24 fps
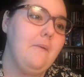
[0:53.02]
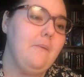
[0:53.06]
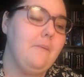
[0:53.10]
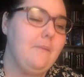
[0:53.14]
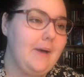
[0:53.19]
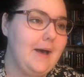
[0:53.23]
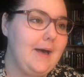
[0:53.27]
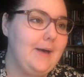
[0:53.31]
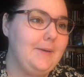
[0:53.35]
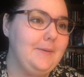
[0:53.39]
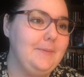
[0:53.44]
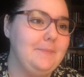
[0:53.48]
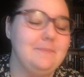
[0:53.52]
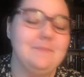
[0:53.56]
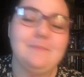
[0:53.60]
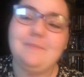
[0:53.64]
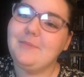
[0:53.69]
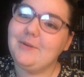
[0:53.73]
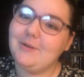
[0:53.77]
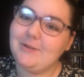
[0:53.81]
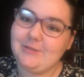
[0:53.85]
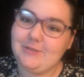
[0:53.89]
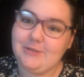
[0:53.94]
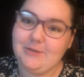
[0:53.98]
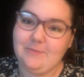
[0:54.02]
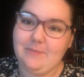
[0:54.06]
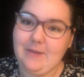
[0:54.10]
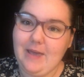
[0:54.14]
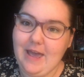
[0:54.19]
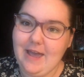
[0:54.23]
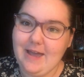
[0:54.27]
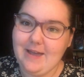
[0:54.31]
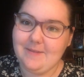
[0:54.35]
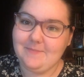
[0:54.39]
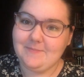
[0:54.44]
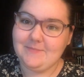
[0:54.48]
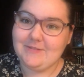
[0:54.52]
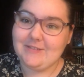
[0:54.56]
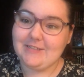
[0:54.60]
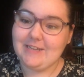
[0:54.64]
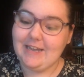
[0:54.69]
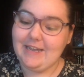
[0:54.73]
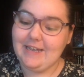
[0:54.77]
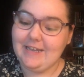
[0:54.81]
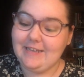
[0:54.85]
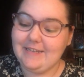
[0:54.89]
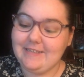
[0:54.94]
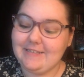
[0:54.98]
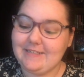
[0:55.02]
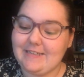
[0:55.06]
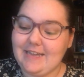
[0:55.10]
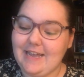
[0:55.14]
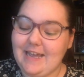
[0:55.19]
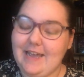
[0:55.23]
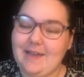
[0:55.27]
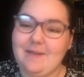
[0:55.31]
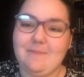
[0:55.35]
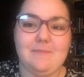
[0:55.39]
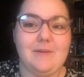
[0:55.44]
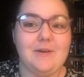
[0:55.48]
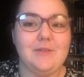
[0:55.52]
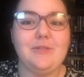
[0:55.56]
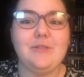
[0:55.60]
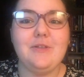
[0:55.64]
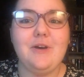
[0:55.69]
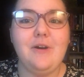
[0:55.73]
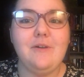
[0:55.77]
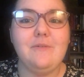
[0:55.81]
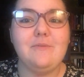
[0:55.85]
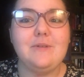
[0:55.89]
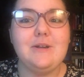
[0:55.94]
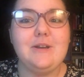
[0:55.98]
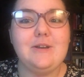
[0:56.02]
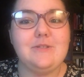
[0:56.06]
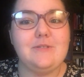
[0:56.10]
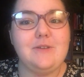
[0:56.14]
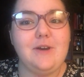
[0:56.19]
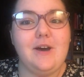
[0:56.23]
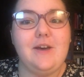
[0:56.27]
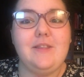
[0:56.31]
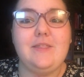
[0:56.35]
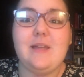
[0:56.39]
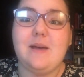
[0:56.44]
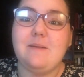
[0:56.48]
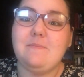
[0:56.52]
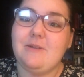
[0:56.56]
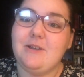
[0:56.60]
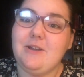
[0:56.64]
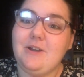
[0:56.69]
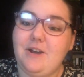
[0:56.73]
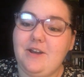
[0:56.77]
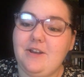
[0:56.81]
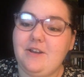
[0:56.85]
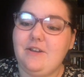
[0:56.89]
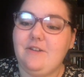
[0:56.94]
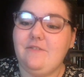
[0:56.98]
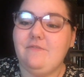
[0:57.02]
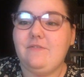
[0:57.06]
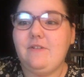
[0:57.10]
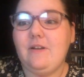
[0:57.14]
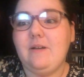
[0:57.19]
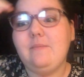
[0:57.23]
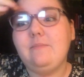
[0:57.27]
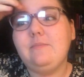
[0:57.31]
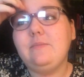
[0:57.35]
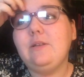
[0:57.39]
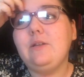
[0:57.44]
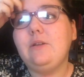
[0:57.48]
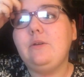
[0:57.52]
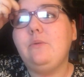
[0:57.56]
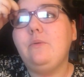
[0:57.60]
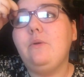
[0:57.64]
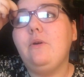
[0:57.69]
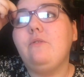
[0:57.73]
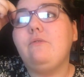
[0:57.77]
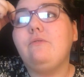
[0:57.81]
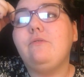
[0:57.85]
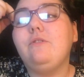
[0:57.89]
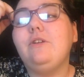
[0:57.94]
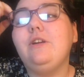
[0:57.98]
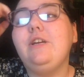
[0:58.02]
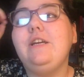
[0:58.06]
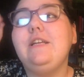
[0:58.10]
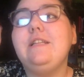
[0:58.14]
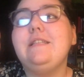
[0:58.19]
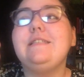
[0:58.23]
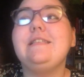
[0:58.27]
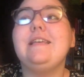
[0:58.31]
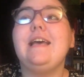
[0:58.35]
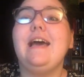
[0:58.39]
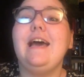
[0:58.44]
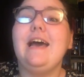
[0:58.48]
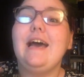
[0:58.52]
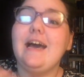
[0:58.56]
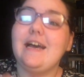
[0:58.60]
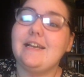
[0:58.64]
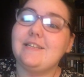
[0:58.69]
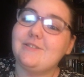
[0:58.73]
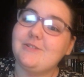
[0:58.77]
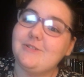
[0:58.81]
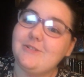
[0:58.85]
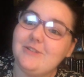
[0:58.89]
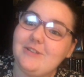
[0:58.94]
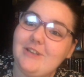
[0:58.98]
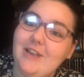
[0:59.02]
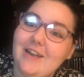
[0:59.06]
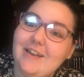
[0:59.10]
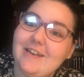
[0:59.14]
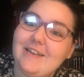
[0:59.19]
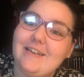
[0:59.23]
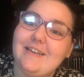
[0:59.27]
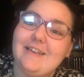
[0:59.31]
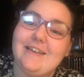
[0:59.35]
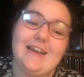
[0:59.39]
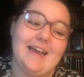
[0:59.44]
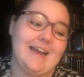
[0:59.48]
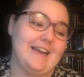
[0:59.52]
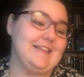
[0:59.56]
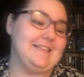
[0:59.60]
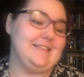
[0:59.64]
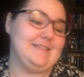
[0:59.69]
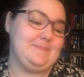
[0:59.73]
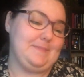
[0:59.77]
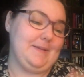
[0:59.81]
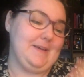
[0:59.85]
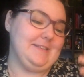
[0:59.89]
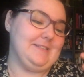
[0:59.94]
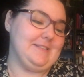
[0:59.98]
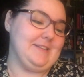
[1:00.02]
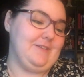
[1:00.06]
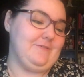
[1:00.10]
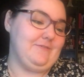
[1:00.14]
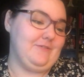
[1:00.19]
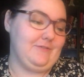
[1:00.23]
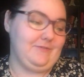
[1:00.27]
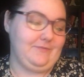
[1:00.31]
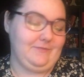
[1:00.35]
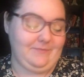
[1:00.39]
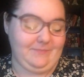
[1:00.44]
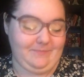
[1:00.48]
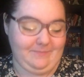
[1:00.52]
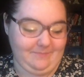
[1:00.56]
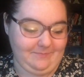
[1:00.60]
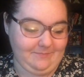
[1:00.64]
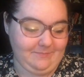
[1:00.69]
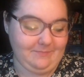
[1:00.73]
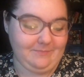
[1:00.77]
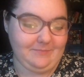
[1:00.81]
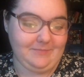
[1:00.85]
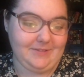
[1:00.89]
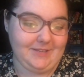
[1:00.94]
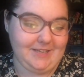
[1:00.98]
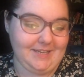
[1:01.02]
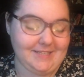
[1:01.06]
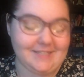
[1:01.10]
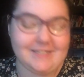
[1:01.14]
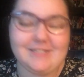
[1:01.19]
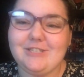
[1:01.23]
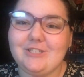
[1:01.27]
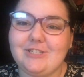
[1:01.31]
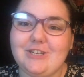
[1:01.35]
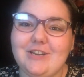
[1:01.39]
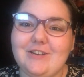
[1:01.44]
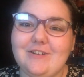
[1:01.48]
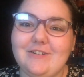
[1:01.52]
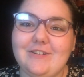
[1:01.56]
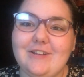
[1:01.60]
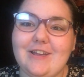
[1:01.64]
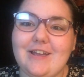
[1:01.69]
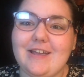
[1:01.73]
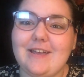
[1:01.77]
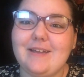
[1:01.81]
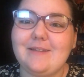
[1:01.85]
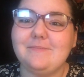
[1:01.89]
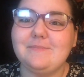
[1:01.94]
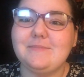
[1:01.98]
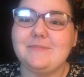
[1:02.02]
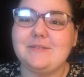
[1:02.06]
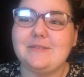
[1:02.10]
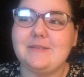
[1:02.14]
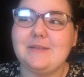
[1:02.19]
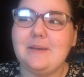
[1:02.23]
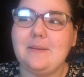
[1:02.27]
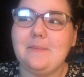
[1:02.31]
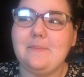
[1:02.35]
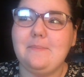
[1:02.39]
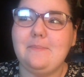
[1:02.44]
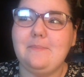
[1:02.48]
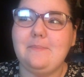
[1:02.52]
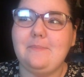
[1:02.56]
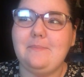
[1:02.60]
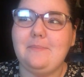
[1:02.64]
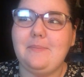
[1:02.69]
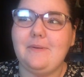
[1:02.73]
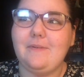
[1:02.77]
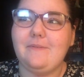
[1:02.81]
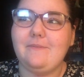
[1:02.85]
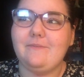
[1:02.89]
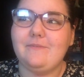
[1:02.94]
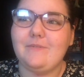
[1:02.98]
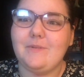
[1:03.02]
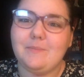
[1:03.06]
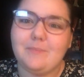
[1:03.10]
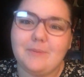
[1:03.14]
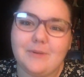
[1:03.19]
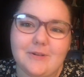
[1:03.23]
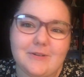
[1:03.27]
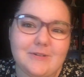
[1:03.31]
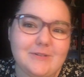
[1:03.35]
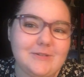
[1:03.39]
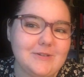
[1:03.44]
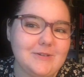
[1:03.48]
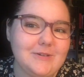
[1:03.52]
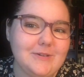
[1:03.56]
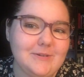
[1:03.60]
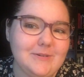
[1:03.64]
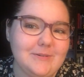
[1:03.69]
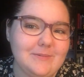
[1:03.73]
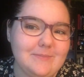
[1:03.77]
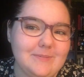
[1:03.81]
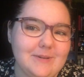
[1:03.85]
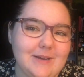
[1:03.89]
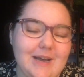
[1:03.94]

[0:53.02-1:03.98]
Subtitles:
Well, BookTube Games is a month-long readathon that Mayana from Little Wolf Reads has created, and it's based off of Disney Channel games, but for BookTube.